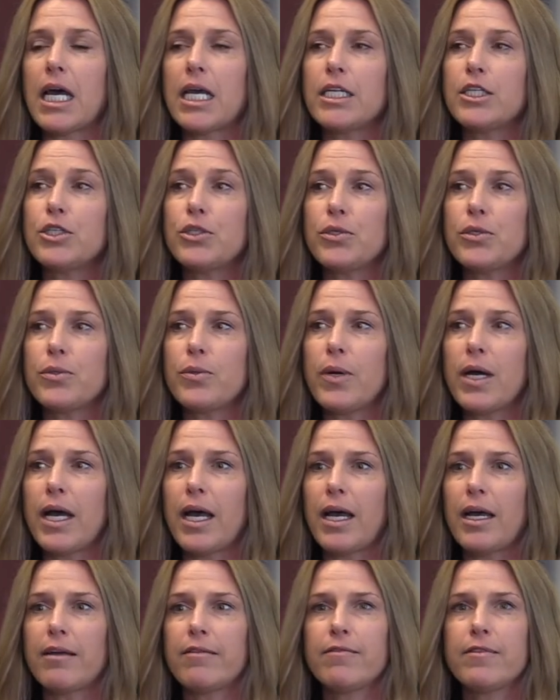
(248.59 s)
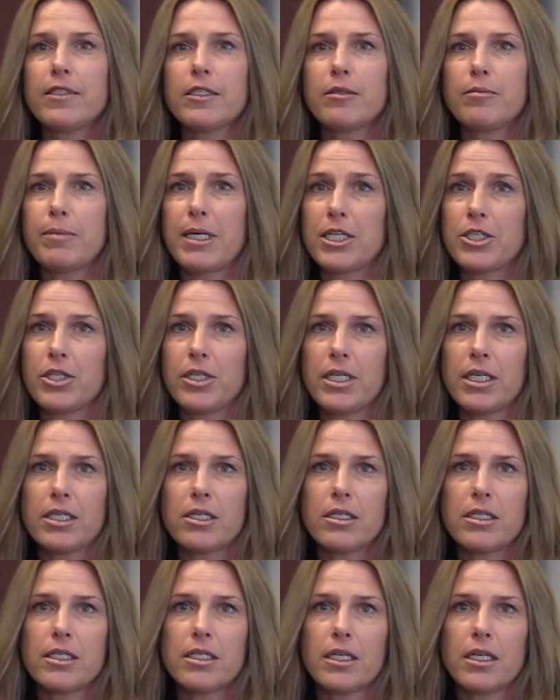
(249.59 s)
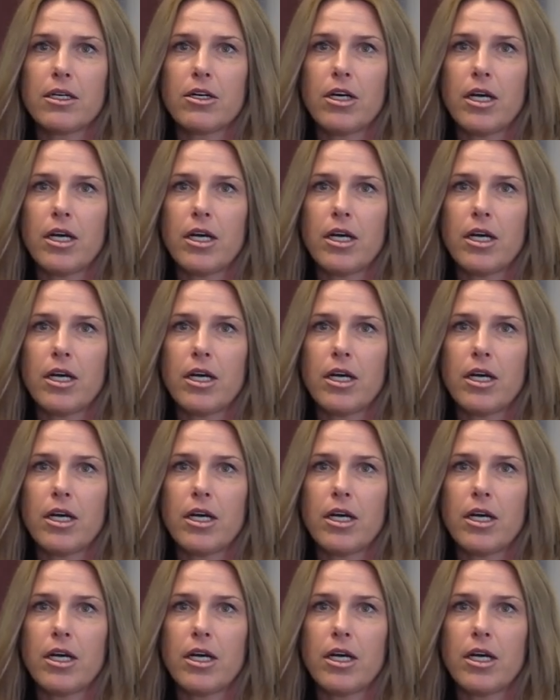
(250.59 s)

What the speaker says: I do have special interest in